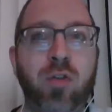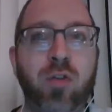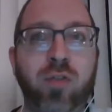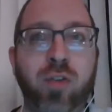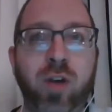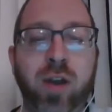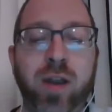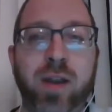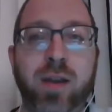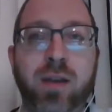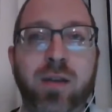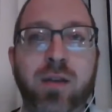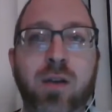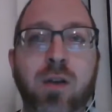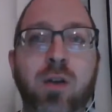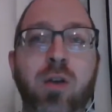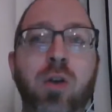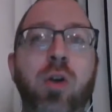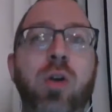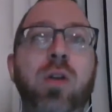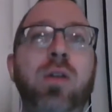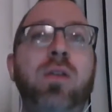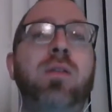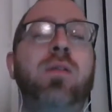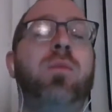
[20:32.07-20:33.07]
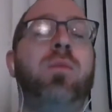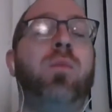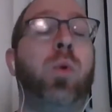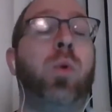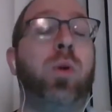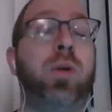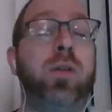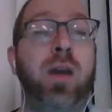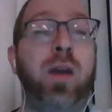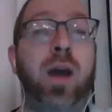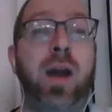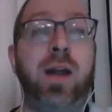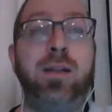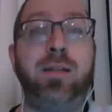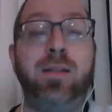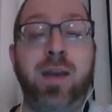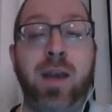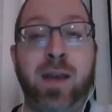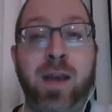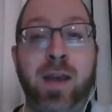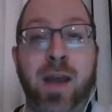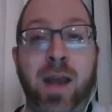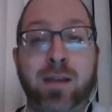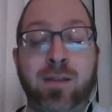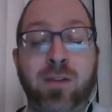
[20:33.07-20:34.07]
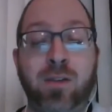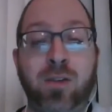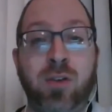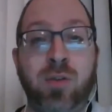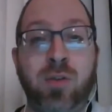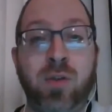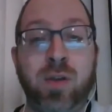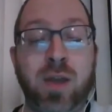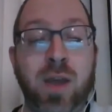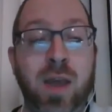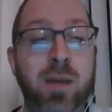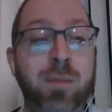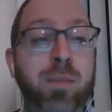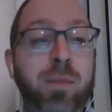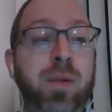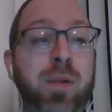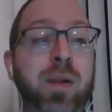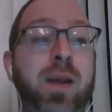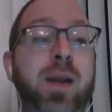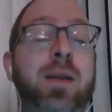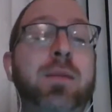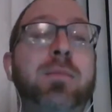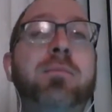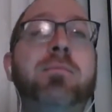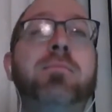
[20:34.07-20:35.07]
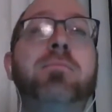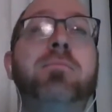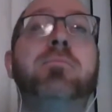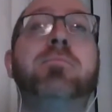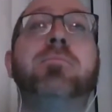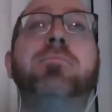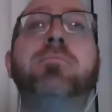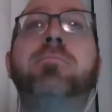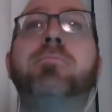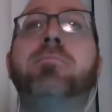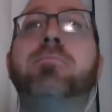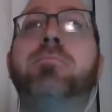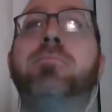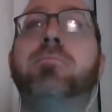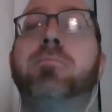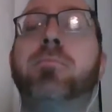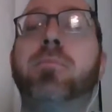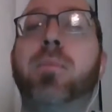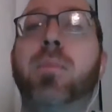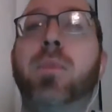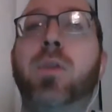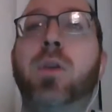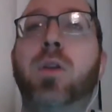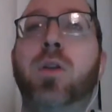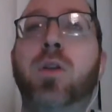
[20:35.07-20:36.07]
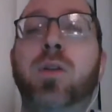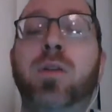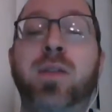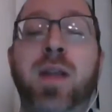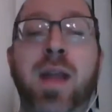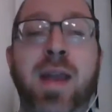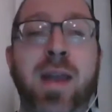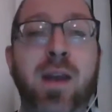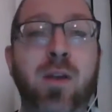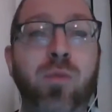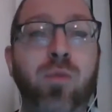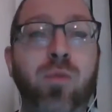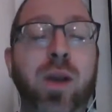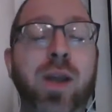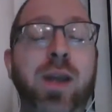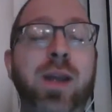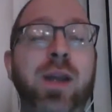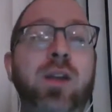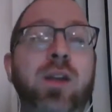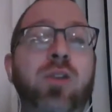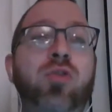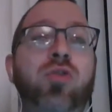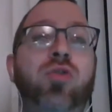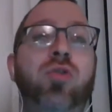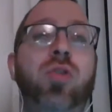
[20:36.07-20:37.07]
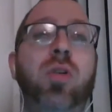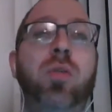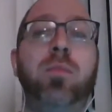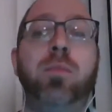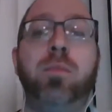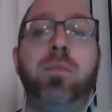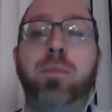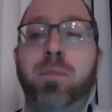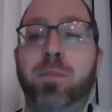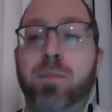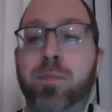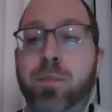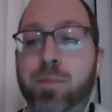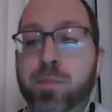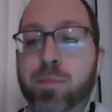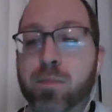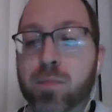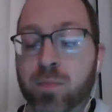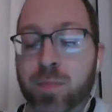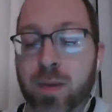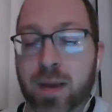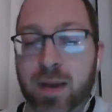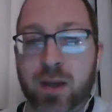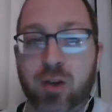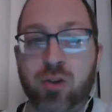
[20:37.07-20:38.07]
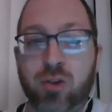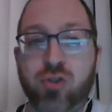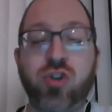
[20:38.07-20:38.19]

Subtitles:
fight where Saenz can execute a game plan, stay at range, pick his